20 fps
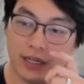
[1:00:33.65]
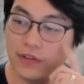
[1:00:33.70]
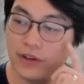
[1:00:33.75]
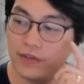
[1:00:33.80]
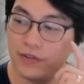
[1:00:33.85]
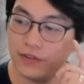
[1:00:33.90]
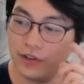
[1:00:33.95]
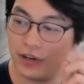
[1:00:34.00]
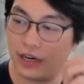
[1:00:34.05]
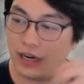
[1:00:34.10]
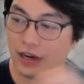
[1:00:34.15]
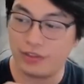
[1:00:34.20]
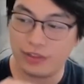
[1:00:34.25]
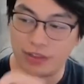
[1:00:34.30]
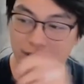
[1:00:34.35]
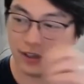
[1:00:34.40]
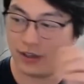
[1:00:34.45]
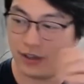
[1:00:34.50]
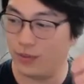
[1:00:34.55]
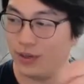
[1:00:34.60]
If you're out
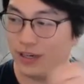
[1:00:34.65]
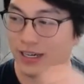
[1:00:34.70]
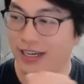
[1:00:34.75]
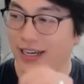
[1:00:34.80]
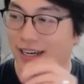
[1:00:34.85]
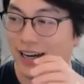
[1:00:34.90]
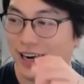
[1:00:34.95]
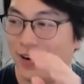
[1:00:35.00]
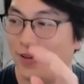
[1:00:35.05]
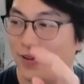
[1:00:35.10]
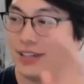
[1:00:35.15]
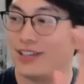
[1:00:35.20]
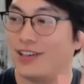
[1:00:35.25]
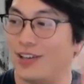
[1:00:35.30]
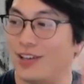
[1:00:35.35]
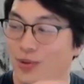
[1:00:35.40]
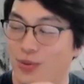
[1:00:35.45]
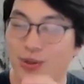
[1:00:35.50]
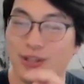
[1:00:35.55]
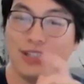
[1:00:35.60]
there, I wouldn't
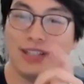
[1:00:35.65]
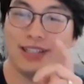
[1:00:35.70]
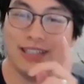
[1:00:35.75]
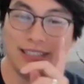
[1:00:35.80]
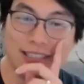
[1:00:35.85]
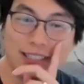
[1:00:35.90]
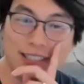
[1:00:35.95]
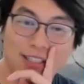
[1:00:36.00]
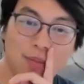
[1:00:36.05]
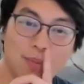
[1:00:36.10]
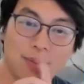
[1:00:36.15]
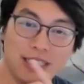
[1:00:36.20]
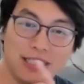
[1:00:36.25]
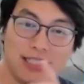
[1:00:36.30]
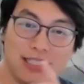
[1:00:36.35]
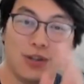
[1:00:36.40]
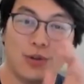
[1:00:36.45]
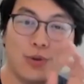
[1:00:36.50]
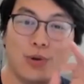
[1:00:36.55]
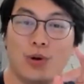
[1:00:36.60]
call it wheeling and dealing, but let's
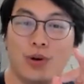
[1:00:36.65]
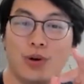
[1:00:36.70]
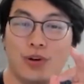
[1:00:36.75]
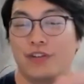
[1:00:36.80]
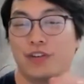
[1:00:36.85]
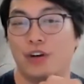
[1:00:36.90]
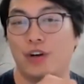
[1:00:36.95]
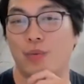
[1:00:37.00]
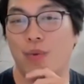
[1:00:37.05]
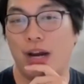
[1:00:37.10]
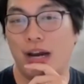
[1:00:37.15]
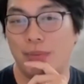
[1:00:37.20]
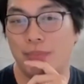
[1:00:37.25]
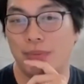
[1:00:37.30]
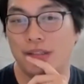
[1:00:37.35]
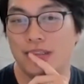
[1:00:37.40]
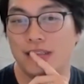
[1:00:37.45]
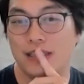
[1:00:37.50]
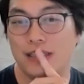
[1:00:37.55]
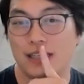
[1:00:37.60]
say growing very
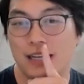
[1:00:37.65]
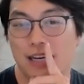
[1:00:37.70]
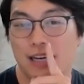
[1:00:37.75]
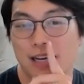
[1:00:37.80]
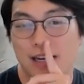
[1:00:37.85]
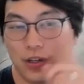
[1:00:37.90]
rapidly,